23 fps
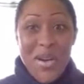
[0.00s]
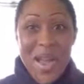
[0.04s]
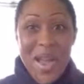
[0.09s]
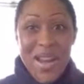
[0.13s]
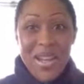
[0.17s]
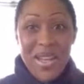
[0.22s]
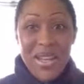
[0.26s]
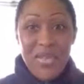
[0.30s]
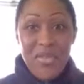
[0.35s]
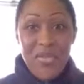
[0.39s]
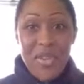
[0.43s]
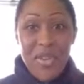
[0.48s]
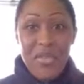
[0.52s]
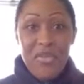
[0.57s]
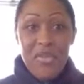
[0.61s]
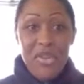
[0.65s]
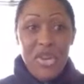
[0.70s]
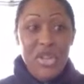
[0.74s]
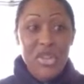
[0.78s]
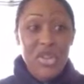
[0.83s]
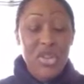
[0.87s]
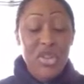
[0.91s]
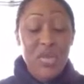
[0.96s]
not a good fit
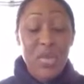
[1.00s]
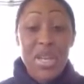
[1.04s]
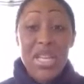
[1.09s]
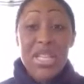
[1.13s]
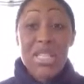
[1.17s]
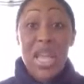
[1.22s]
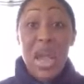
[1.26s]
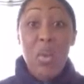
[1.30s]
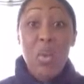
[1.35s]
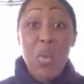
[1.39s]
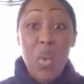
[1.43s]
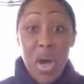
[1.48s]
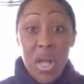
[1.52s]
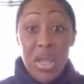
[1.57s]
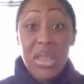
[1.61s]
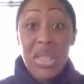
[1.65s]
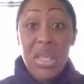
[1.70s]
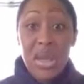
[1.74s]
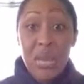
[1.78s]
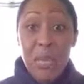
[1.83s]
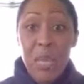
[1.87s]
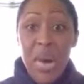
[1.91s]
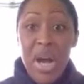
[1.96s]
for each other, because I want
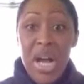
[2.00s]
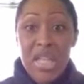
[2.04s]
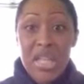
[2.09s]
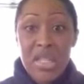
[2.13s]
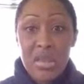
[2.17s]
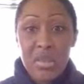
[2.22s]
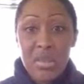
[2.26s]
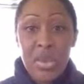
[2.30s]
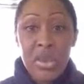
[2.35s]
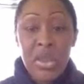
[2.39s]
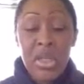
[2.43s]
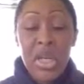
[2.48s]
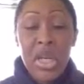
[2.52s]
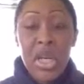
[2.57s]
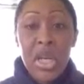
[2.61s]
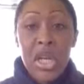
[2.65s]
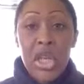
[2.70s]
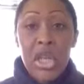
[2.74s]
the impossible.